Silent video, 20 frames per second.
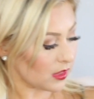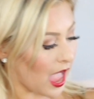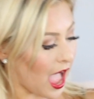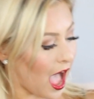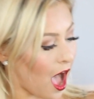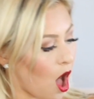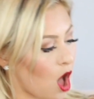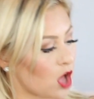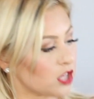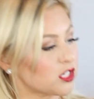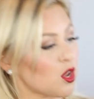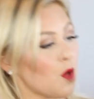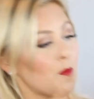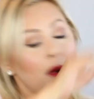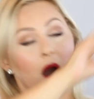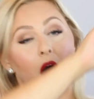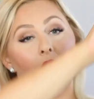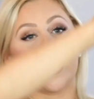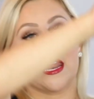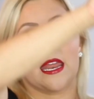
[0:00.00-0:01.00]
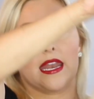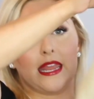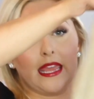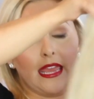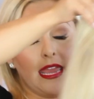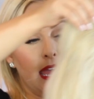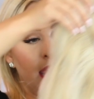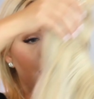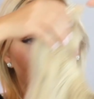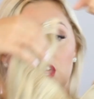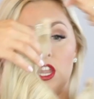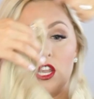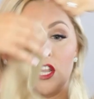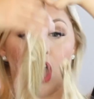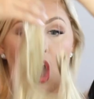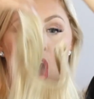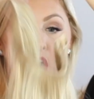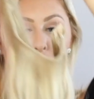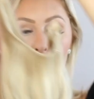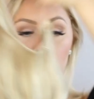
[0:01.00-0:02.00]
I also bought it in the
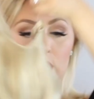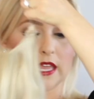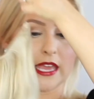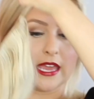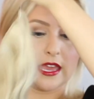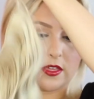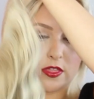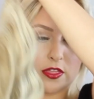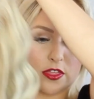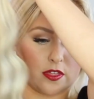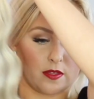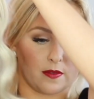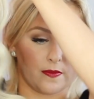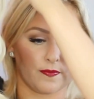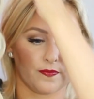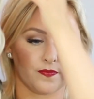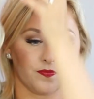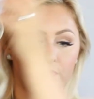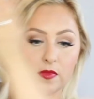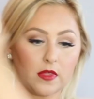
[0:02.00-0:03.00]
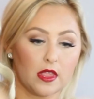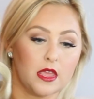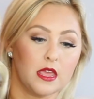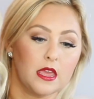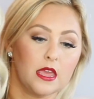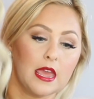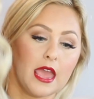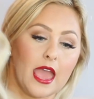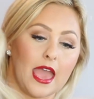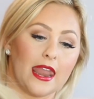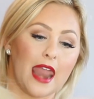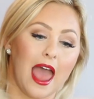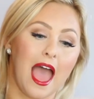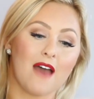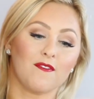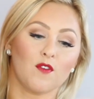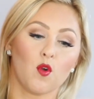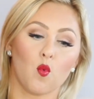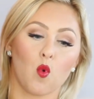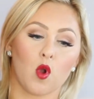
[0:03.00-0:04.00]
longer length, and I
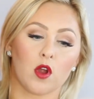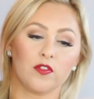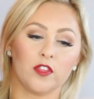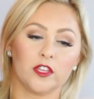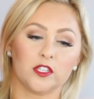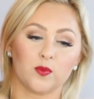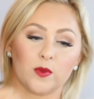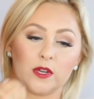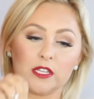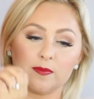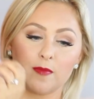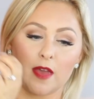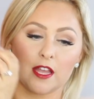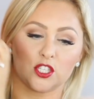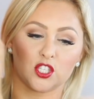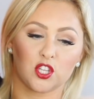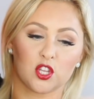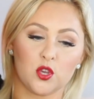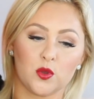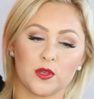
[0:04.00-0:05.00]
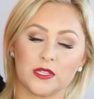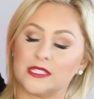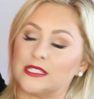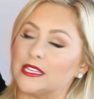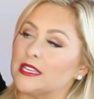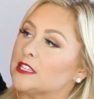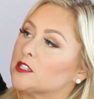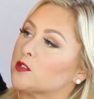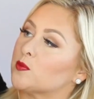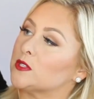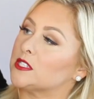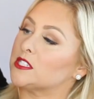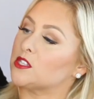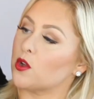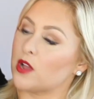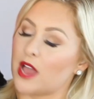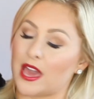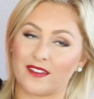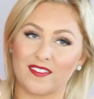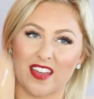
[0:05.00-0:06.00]
haven't worn this one as much, so you can see this one's
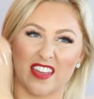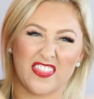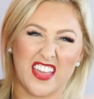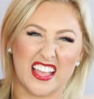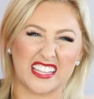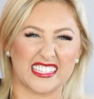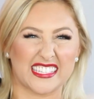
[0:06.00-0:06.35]
still kind of got that